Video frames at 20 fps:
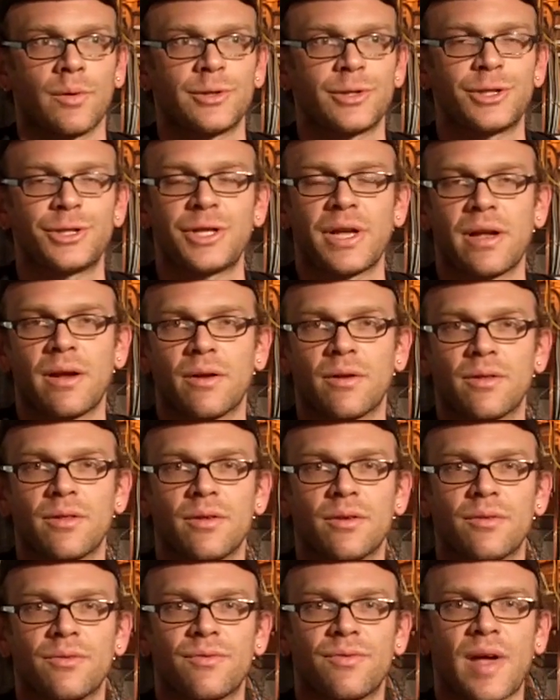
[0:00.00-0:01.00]
share
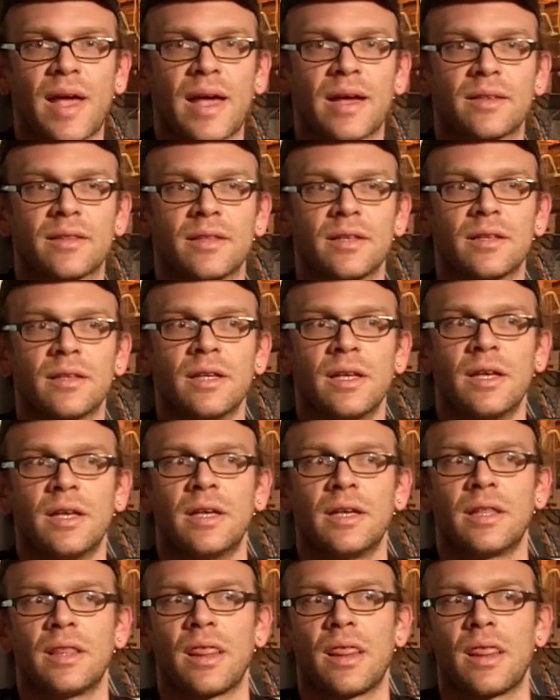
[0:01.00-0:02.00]
the fact that
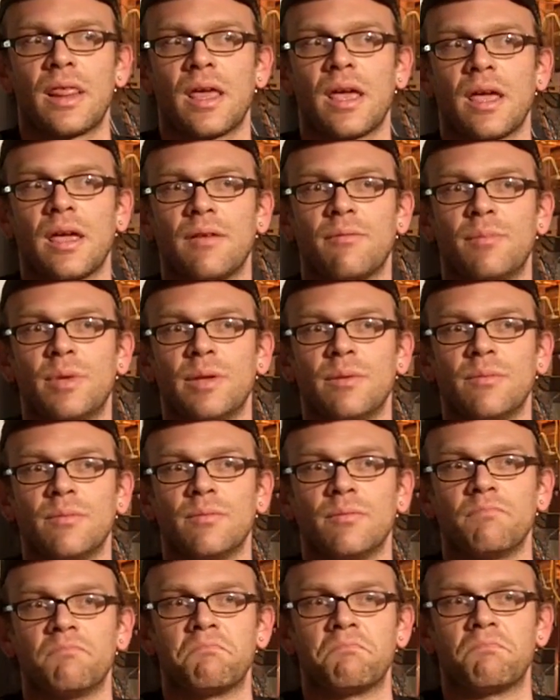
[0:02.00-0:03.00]
they've
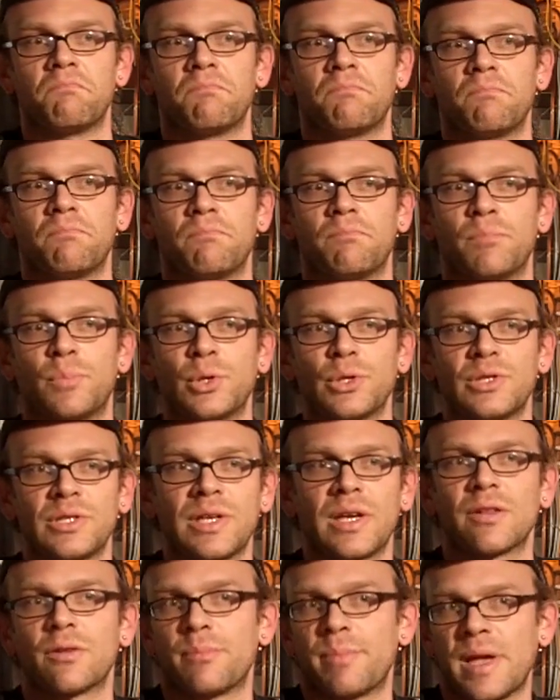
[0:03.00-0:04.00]
been put
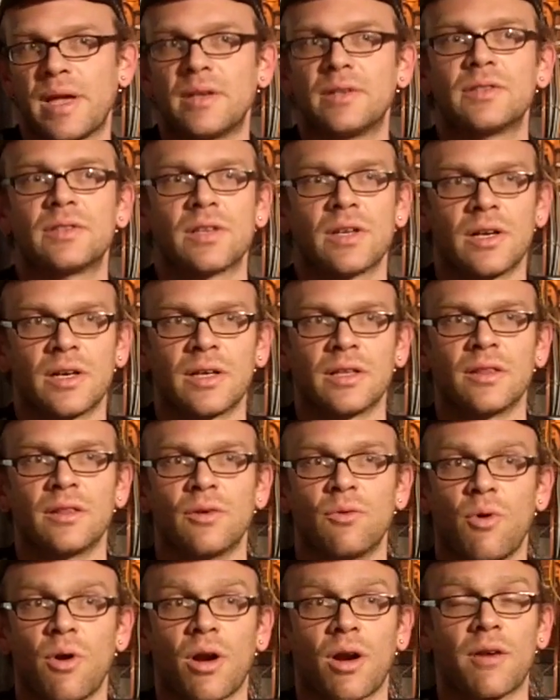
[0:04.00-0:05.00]
together based
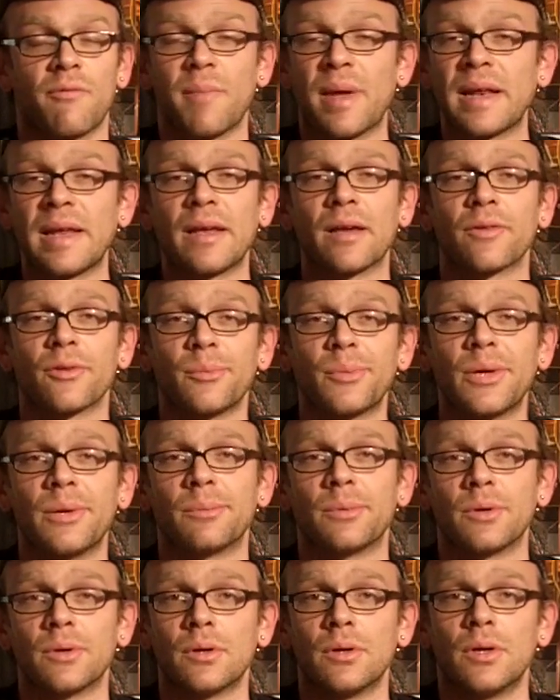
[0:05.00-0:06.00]
on the work of many other
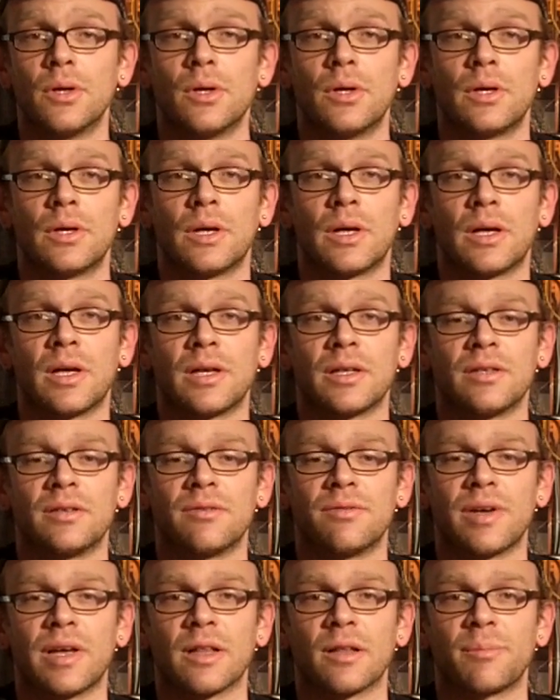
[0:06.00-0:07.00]
people,
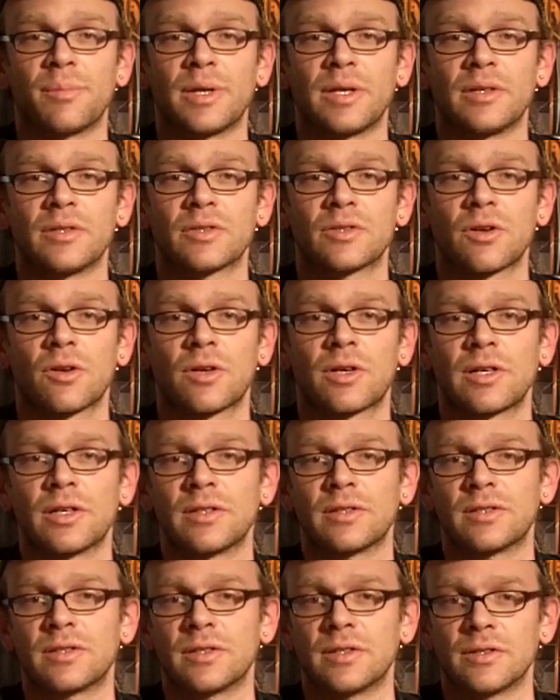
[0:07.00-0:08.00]
developing
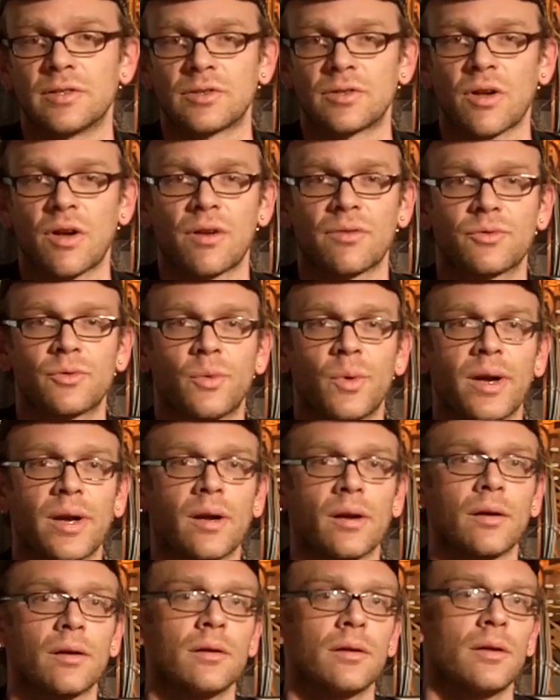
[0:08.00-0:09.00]
circuits and
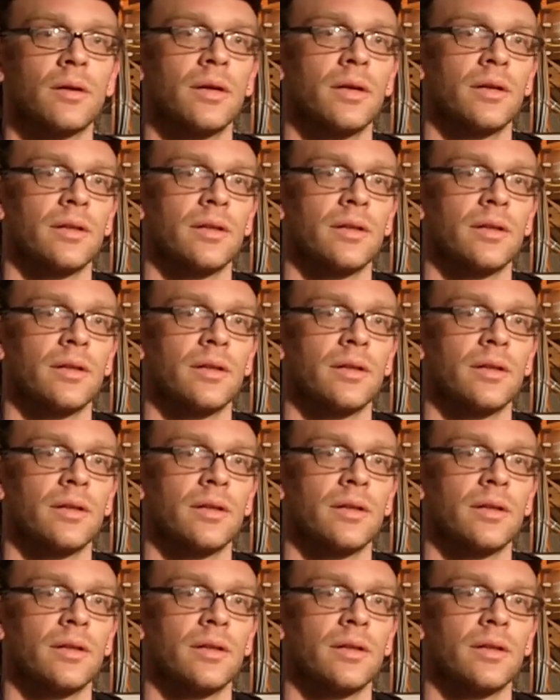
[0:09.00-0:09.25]
software